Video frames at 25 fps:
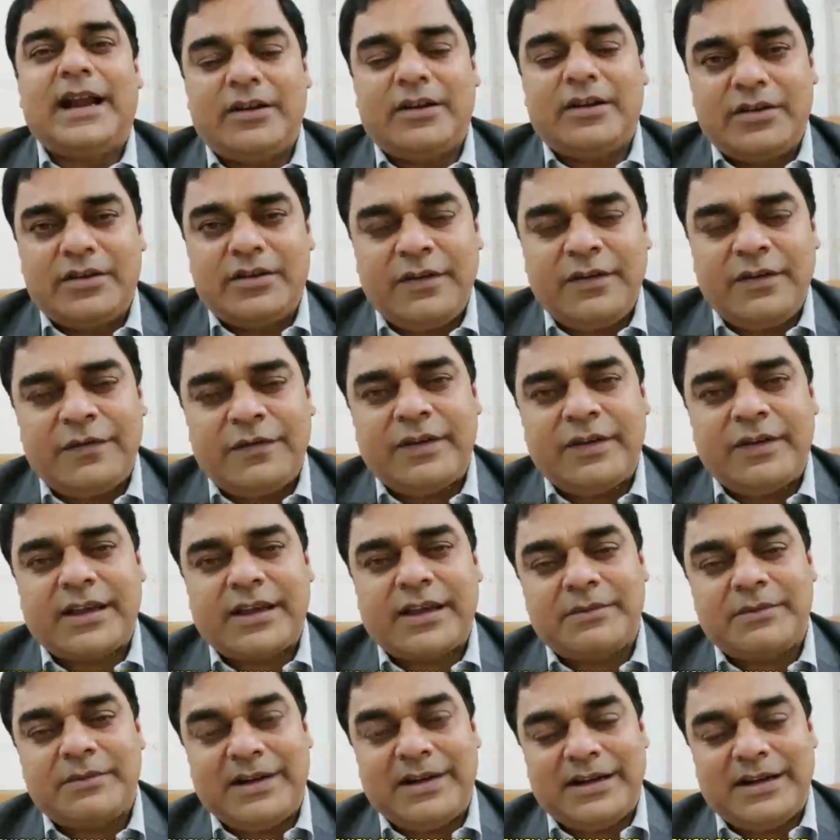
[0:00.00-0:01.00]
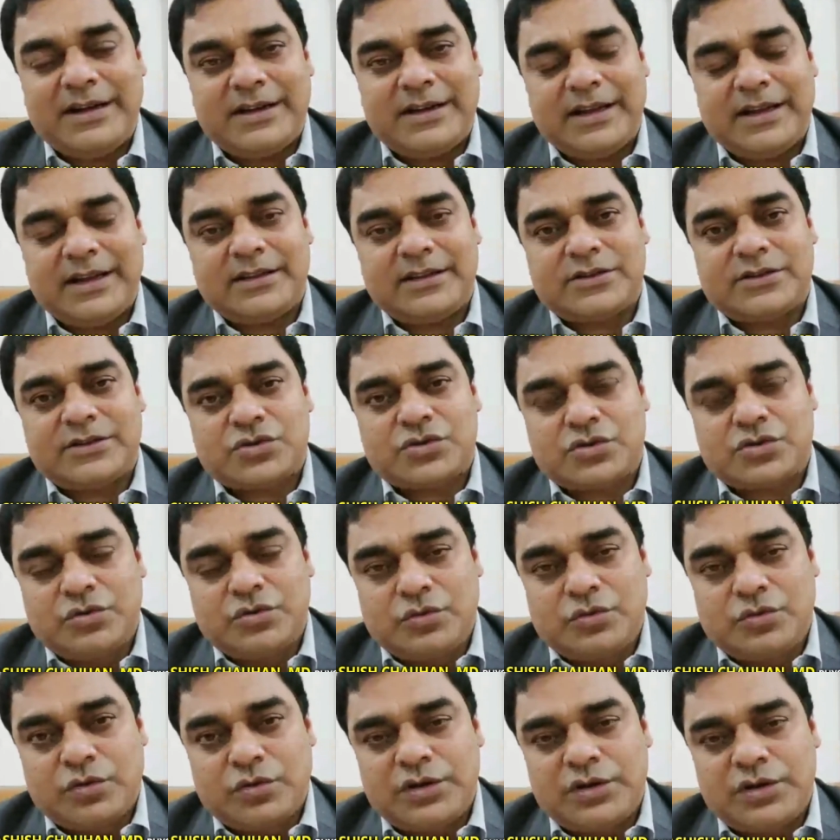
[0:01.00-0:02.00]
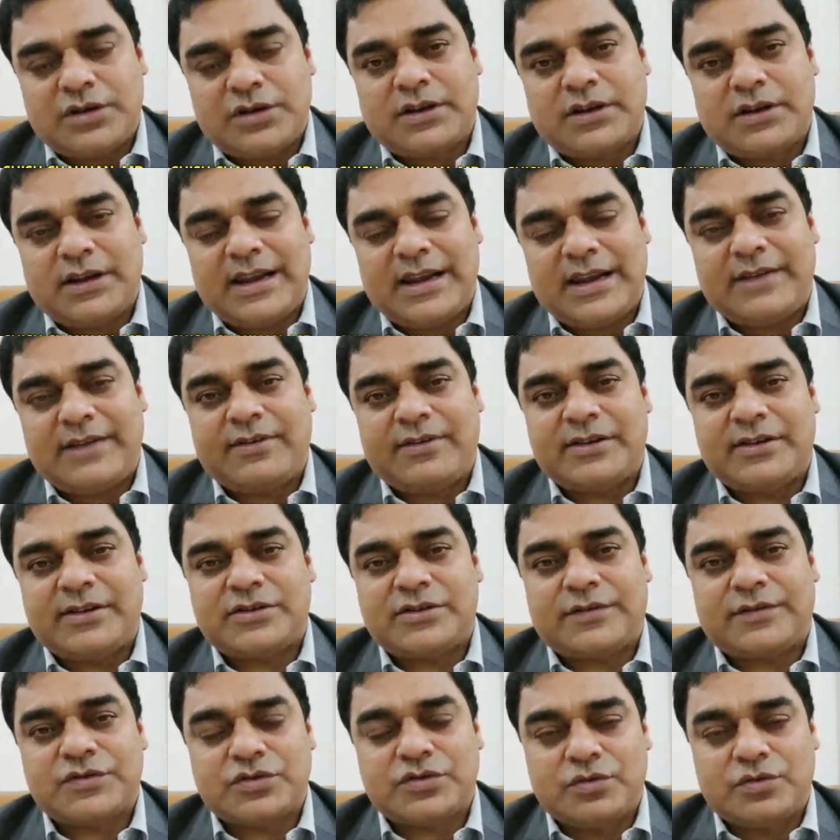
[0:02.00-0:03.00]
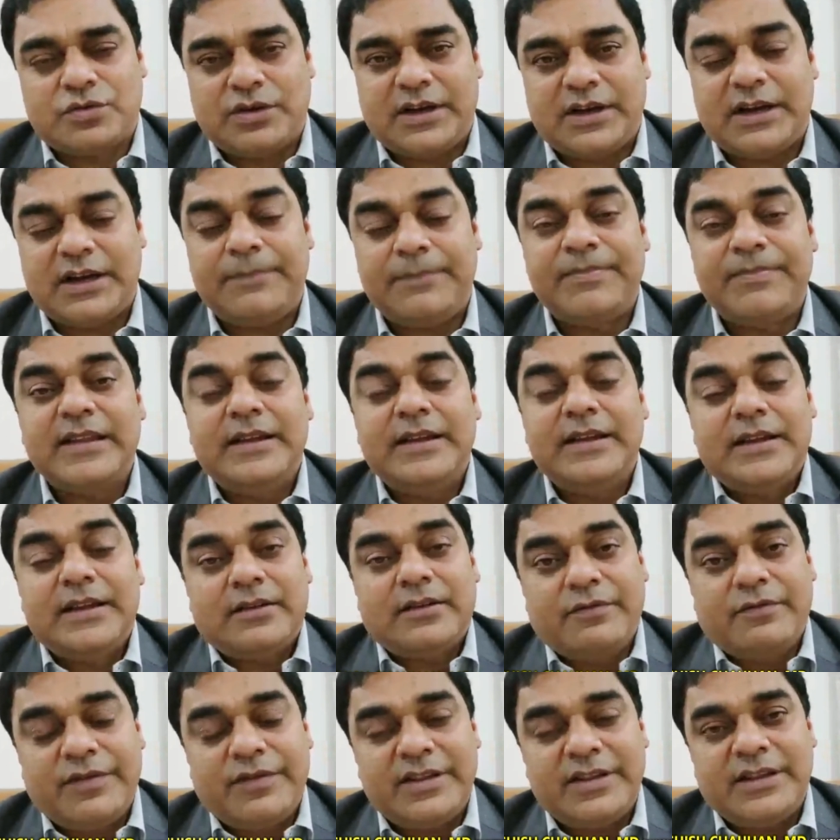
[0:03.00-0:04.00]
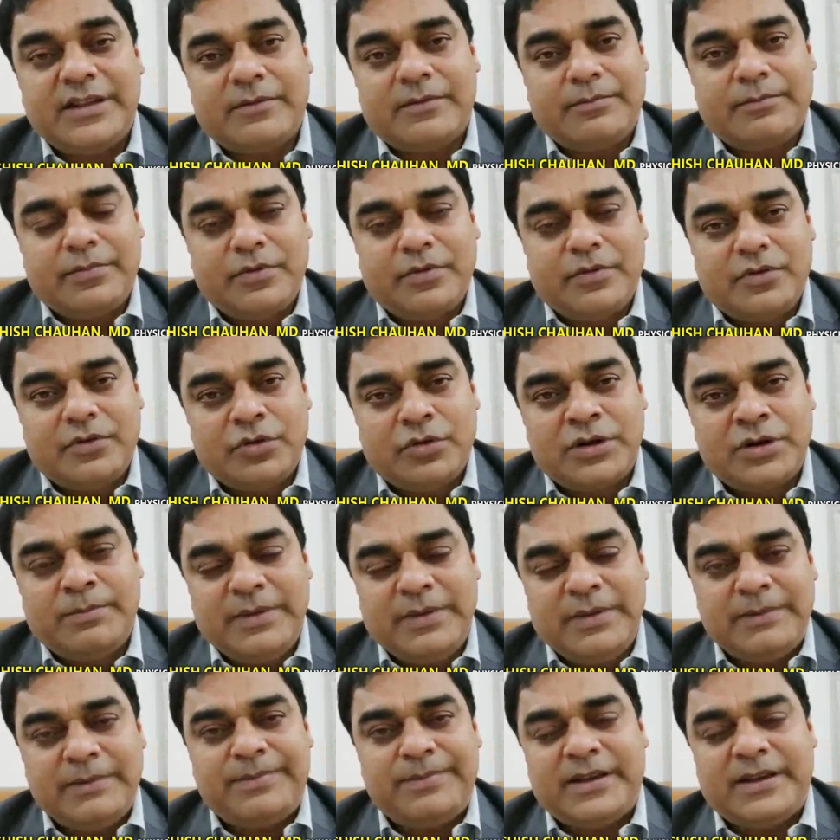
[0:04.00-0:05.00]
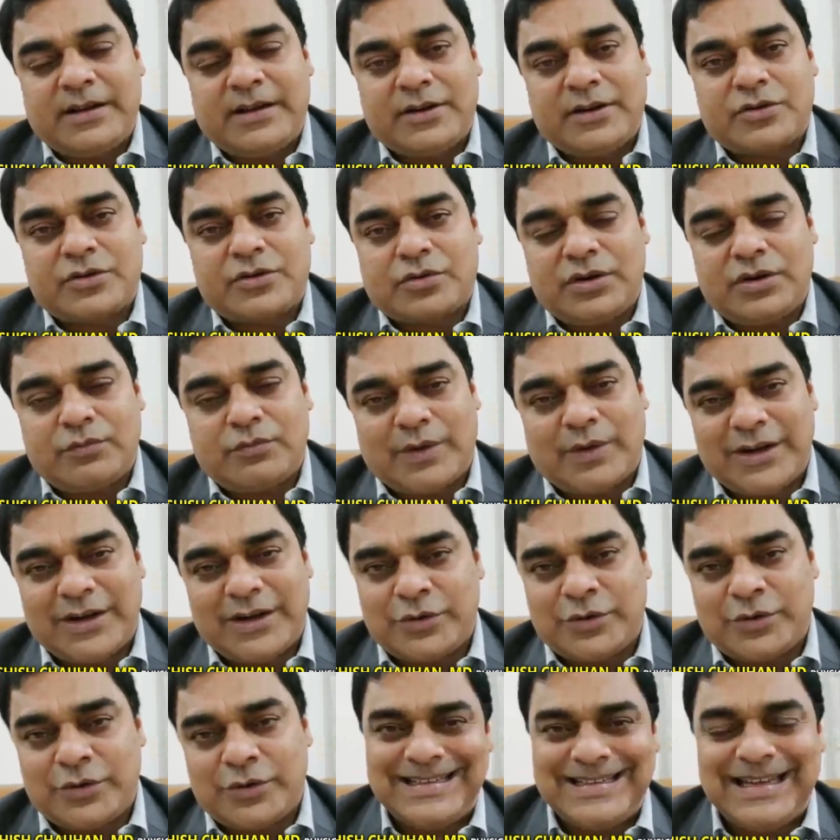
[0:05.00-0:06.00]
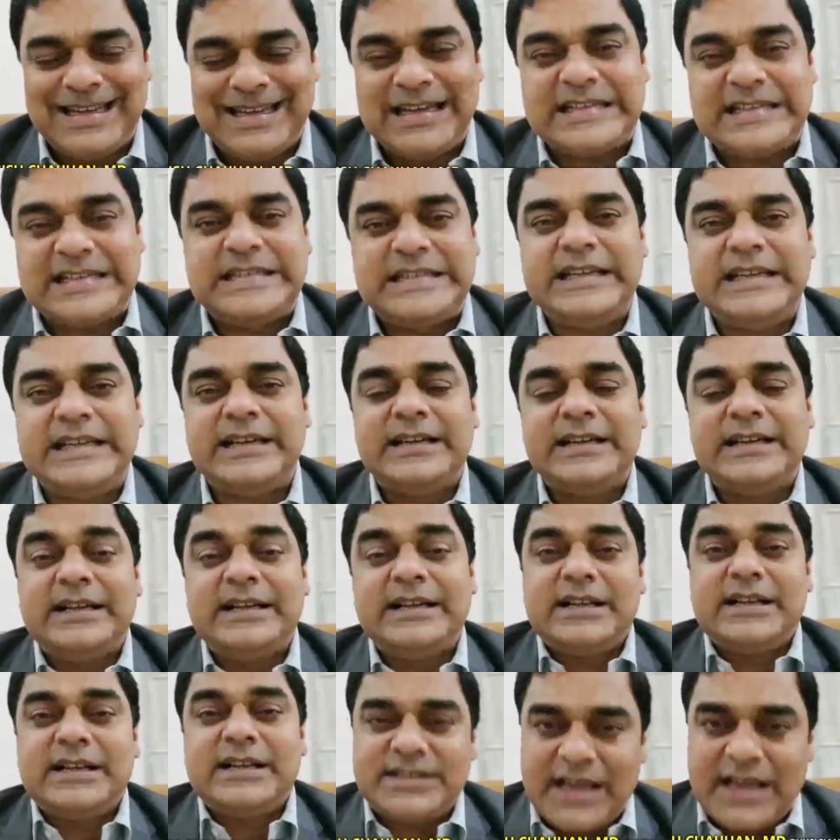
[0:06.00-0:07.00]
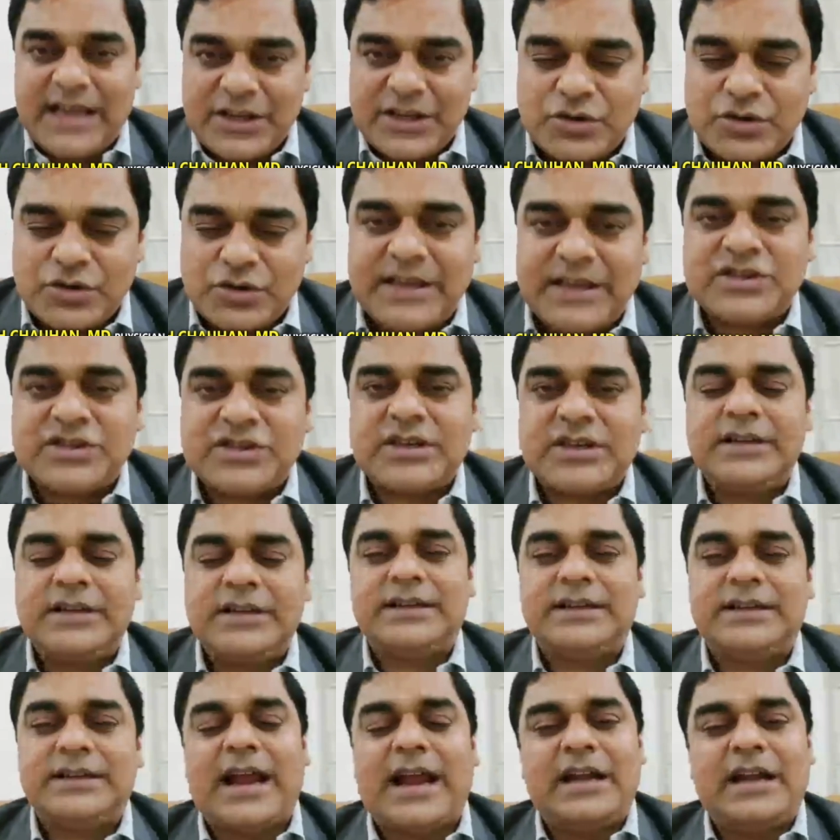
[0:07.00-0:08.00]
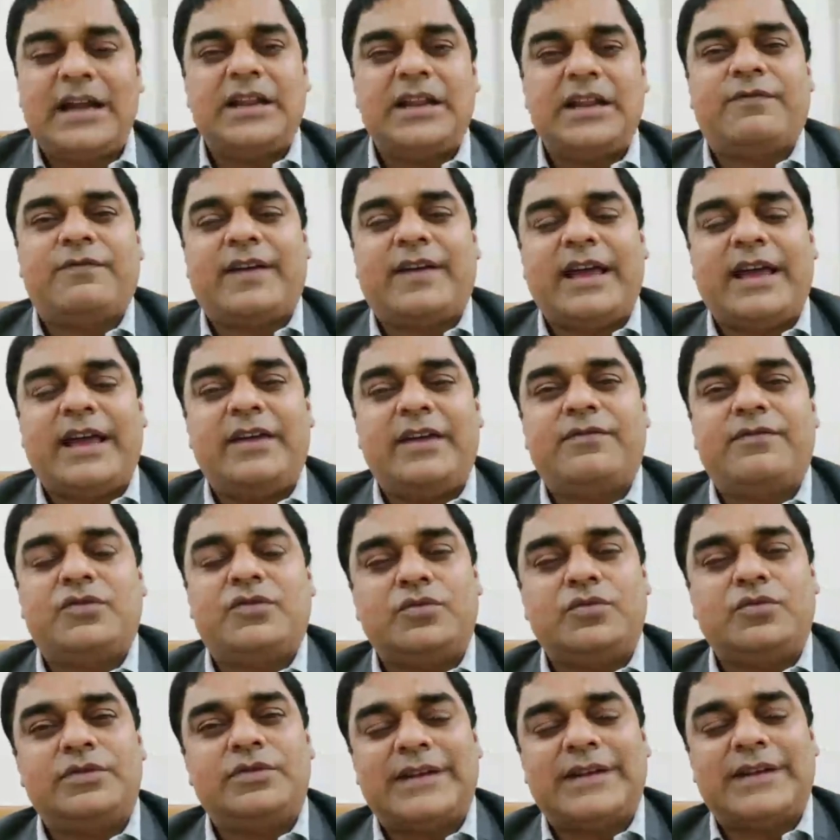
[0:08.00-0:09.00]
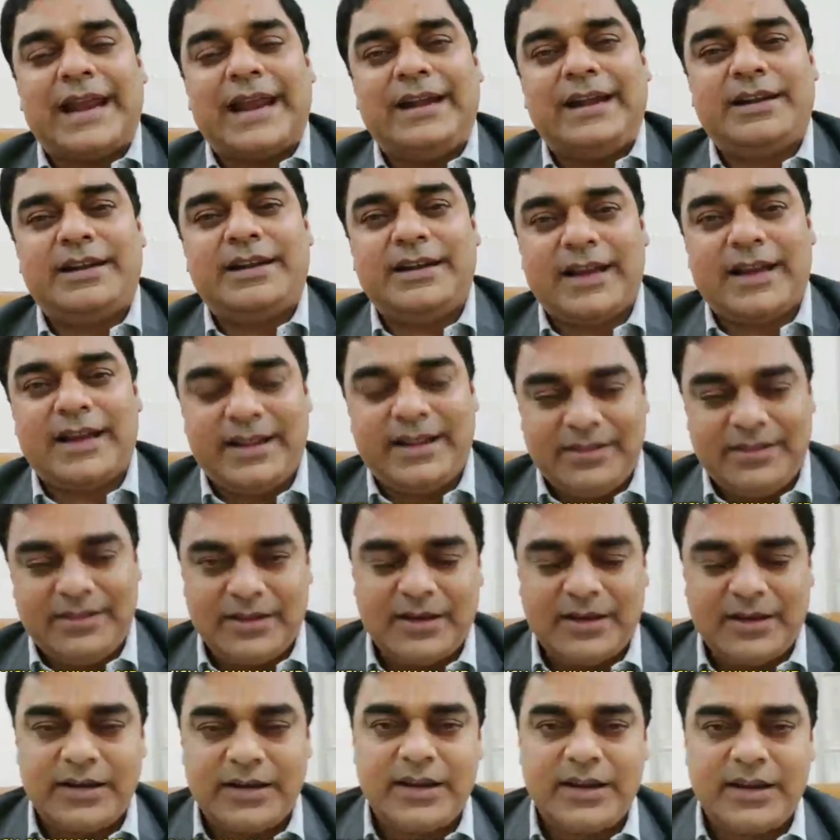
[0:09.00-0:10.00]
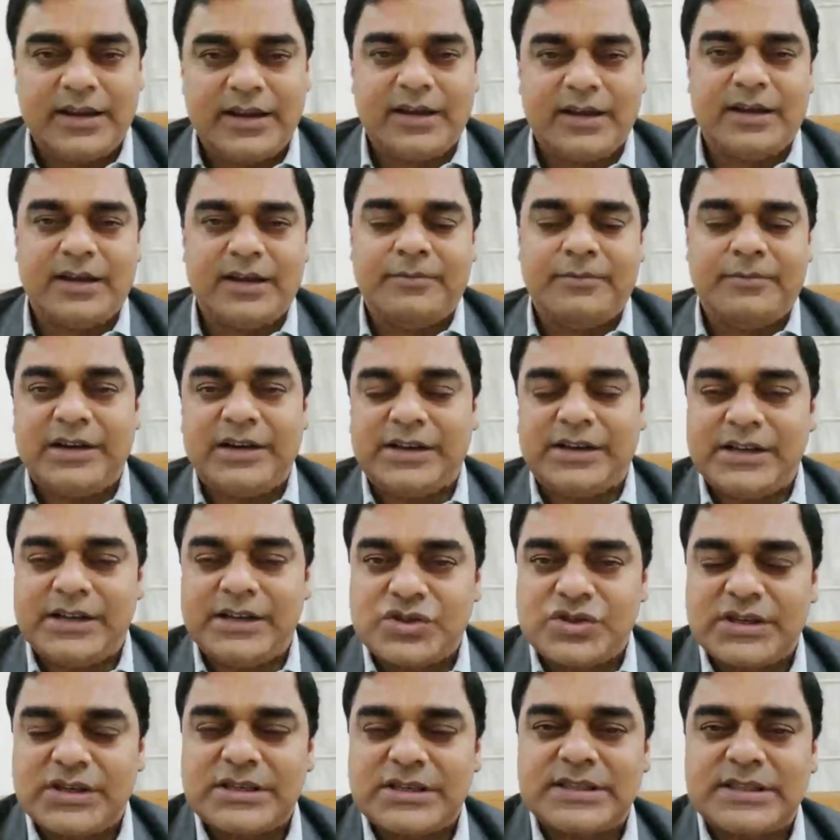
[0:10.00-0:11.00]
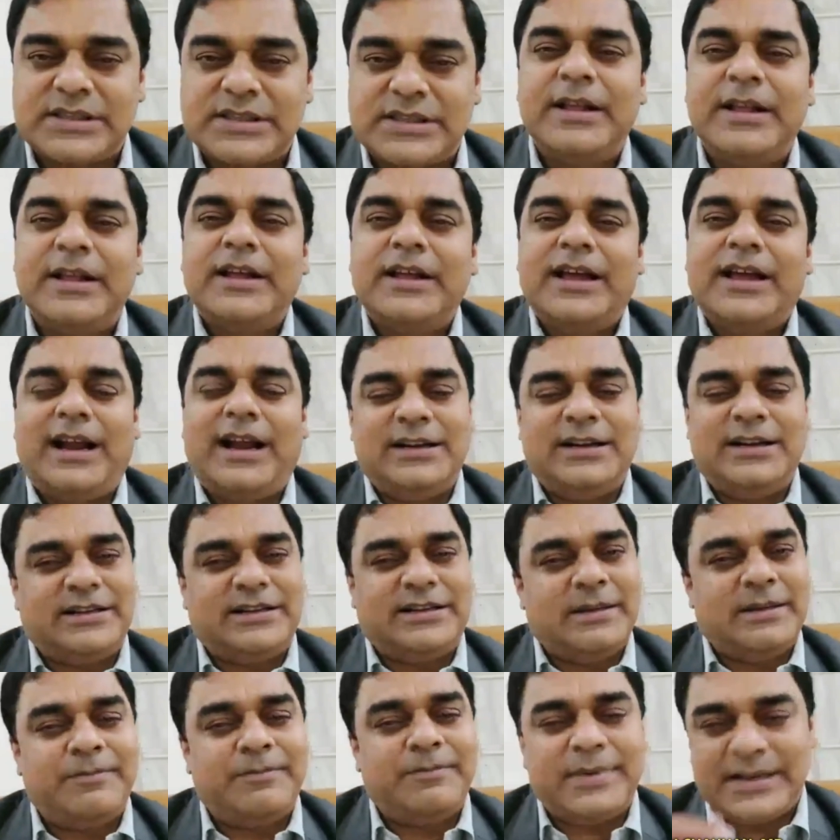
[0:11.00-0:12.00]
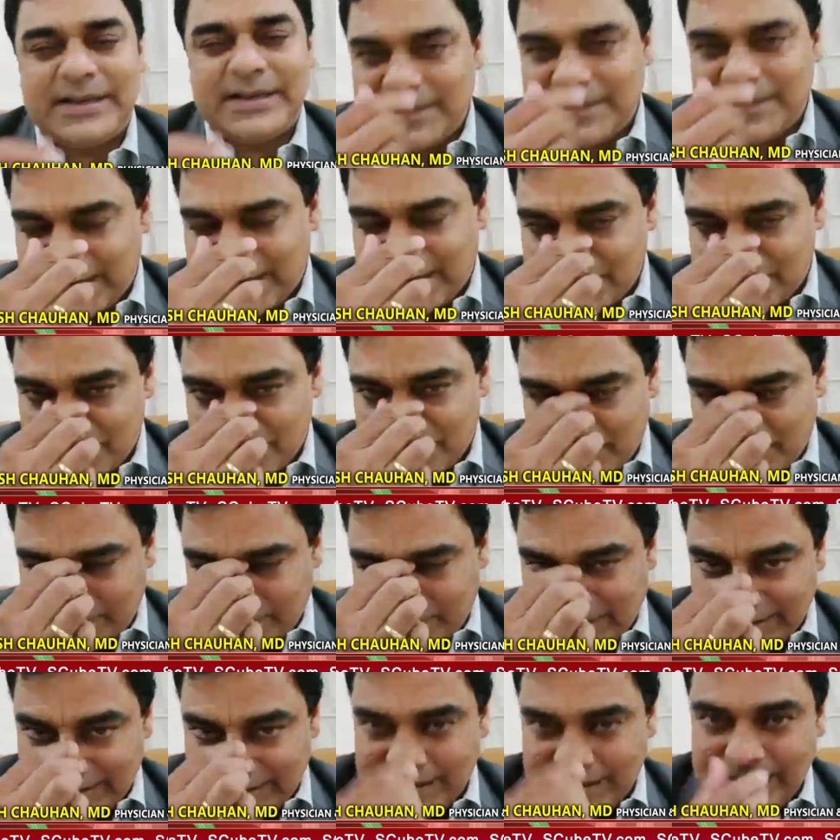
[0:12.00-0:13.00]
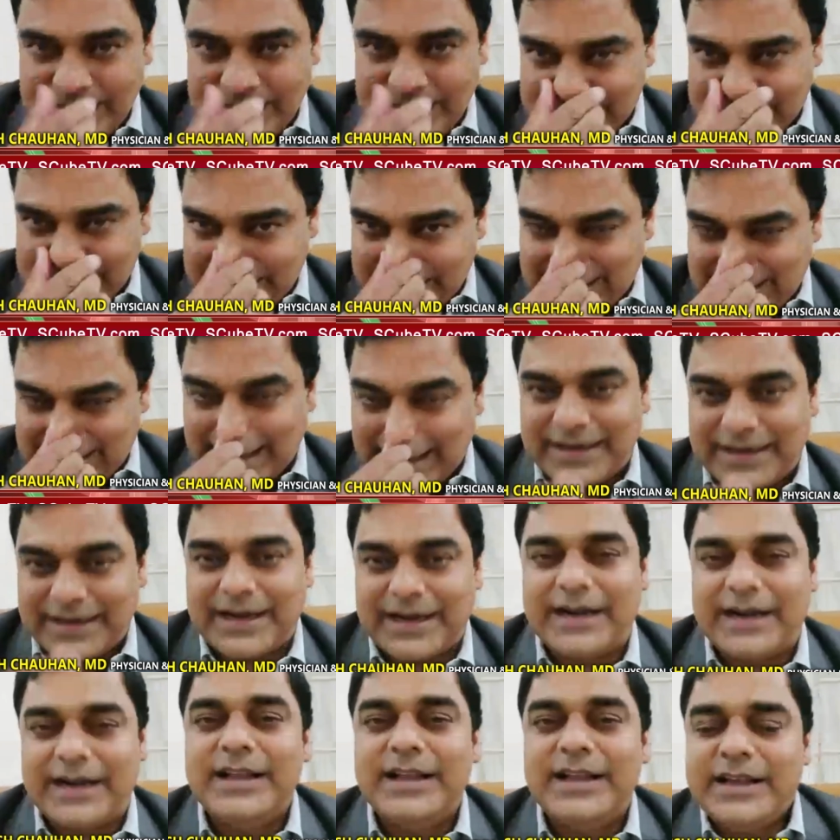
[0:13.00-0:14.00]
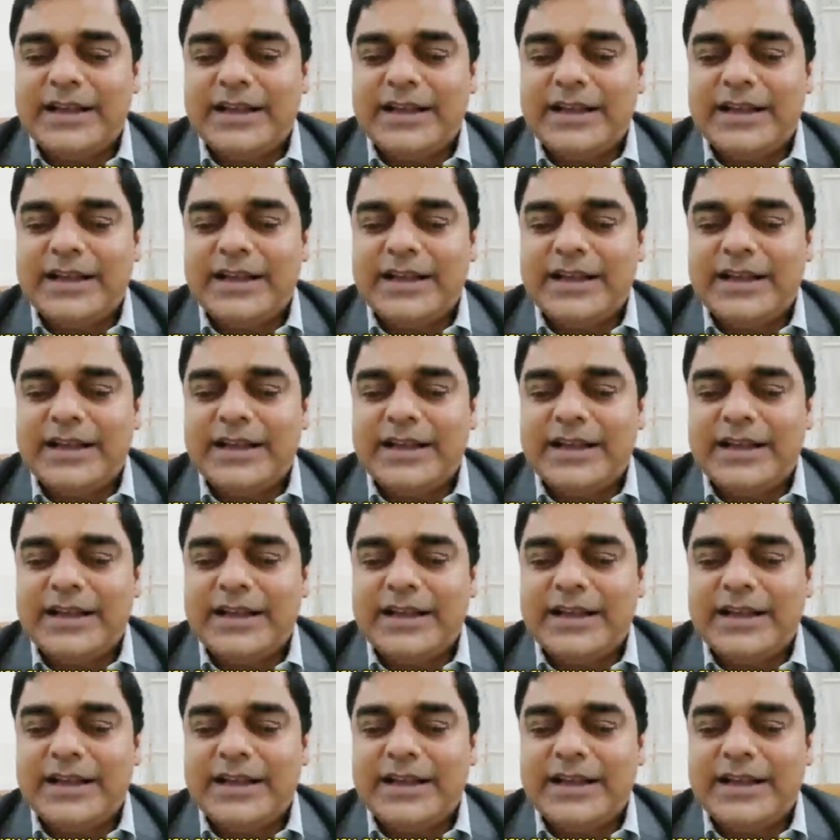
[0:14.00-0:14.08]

And if we can maintain good levels of sugar with good BP control, 120/80, saturation 95 to 99 degree maintain cheste, and temperature has to be maintained less than 100.